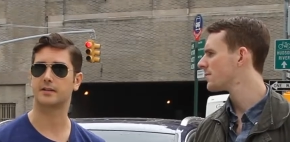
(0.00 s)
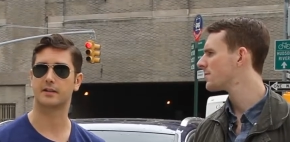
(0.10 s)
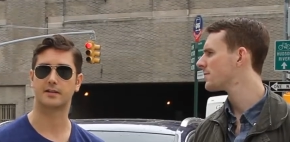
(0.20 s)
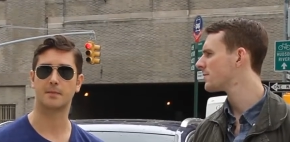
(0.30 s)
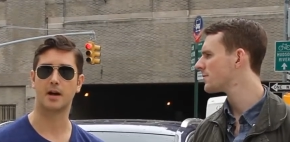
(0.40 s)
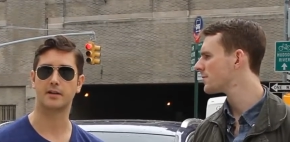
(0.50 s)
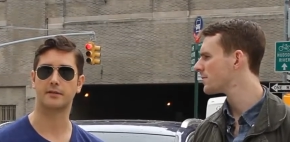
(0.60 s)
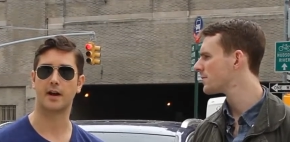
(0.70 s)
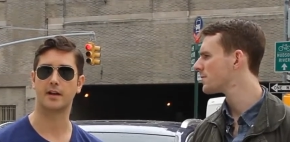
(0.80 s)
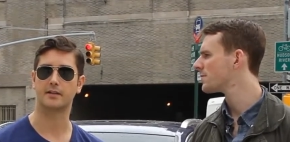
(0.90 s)
Speaker 1: is a smart
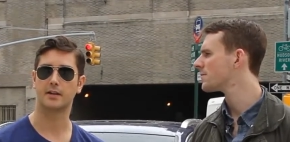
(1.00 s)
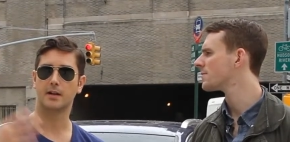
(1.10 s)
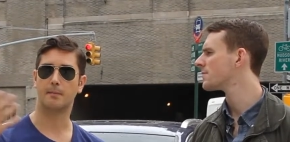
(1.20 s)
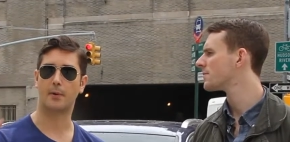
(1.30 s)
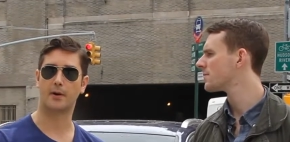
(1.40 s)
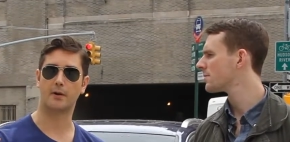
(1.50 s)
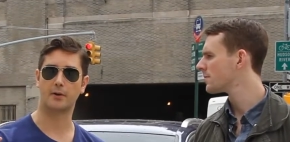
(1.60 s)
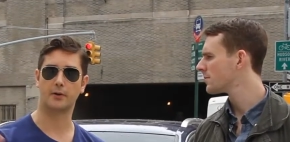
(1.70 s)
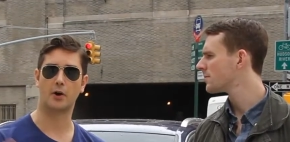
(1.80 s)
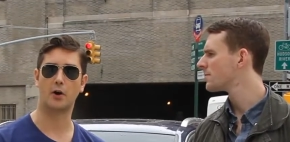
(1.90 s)
device. Put it
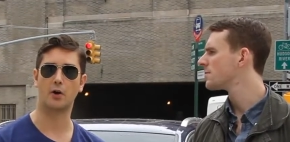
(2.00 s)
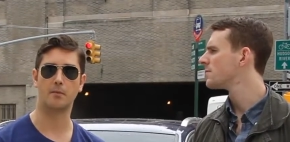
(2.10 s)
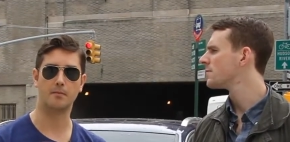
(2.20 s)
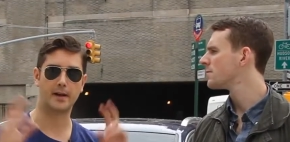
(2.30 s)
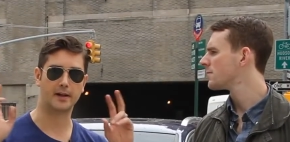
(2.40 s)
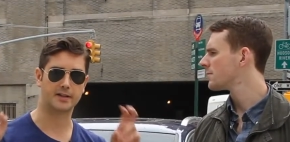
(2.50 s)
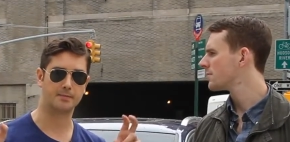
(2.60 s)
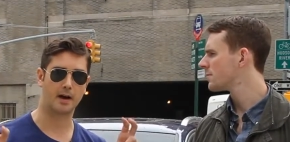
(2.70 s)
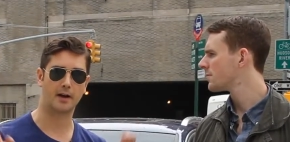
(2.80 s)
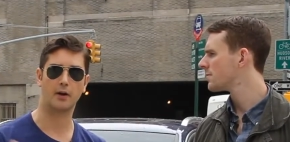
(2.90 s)
on your home, make it a
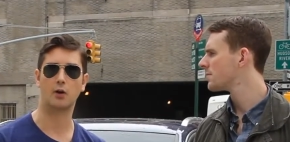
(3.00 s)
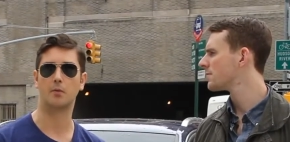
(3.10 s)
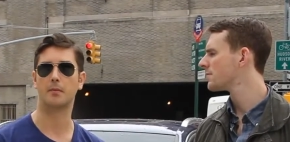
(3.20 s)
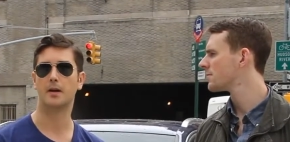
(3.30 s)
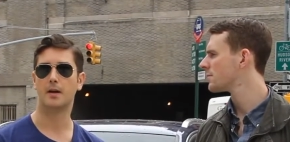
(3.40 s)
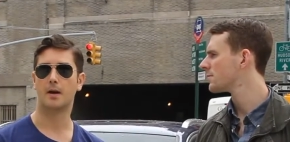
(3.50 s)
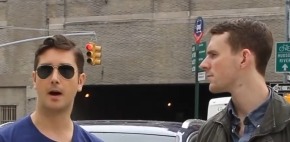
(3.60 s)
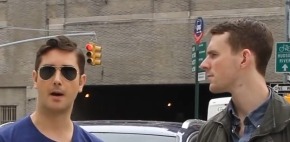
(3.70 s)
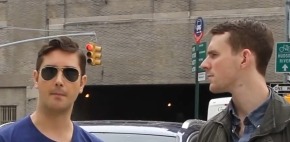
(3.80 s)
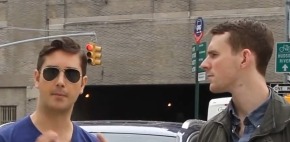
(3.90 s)
smart home.
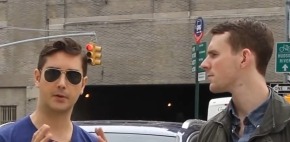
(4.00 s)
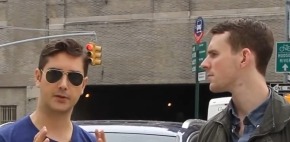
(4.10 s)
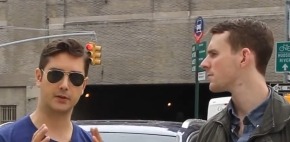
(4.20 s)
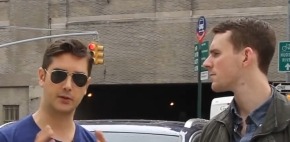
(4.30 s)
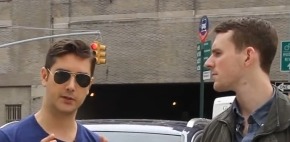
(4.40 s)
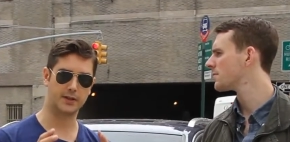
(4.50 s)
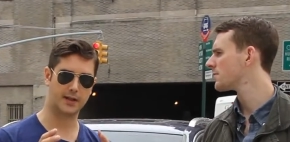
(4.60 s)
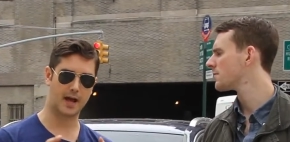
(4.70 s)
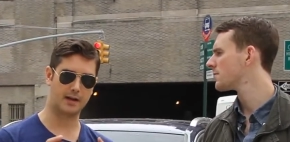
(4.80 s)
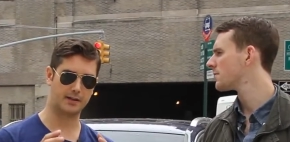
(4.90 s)
Um, but also using
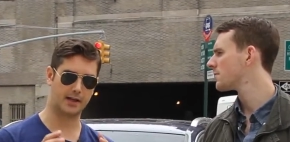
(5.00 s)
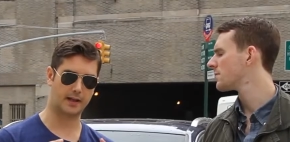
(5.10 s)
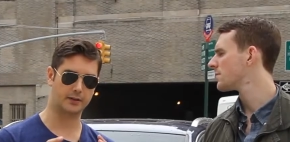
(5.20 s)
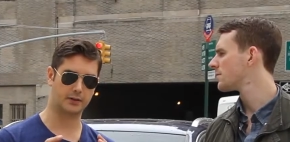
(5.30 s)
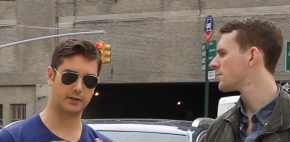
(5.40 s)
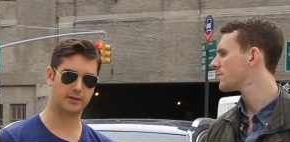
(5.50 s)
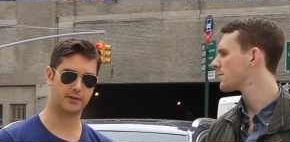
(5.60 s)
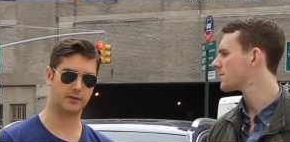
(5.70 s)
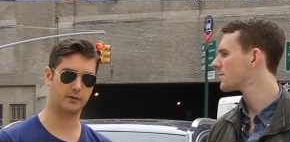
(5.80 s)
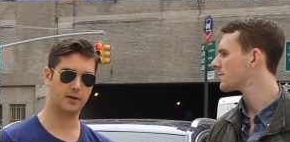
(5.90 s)
that intelligence
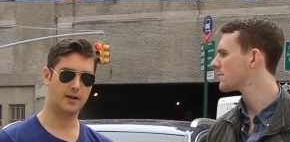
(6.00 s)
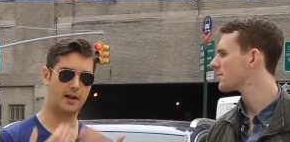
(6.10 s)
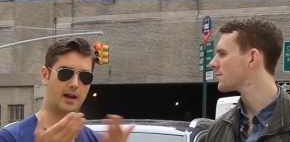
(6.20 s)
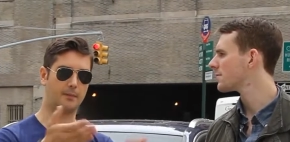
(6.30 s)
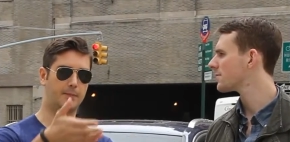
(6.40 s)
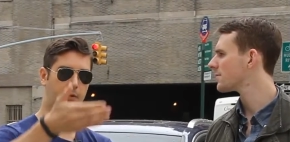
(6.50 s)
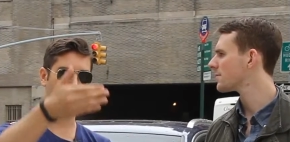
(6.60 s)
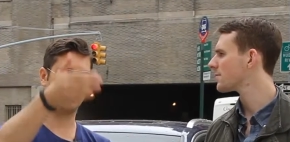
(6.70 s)
to help you